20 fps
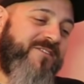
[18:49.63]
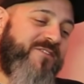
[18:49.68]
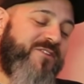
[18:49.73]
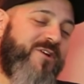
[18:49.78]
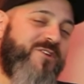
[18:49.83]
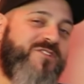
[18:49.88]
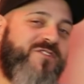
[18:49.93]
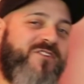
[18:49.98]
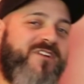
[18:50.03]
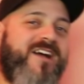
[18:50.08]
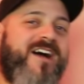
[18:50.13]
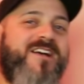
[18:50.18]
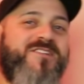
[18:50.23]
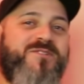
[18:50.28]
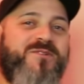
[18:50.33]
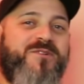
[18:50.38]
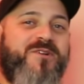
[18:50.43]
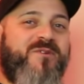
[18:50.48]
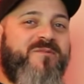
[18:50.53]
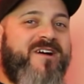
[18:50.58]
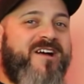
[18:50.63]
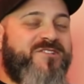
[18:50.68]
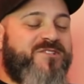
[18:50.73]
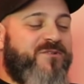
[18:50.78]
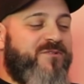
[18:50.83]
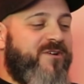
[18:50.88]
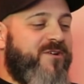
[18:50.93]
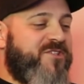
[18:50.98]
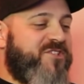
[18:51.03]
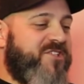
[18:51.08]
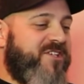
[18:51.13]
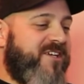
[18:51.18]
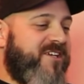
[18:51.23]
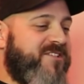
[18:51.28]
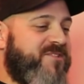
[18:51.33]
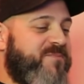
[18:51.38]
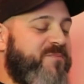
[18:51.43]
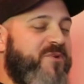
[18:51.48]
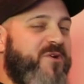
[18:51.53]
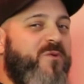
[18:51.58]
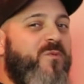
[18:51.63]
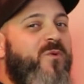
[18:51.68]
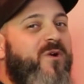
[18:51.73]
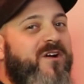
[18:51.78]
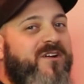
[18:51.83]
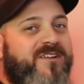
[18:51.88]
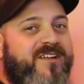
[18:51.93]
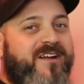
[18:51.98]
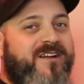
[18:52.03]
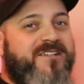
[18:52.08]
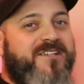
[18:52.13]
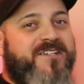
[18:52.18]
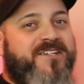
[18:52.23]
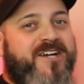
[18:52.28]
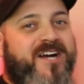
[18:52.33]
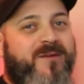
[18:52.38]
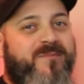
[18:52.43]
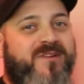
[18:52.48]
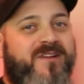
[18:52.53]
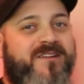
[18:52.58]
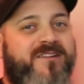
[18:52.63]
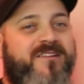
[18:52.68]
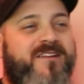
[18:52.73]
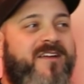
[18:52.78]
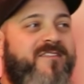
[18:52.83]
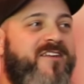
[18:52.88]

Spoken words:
for those of you guys who know Master Roshi is, put a 1 down in the comment,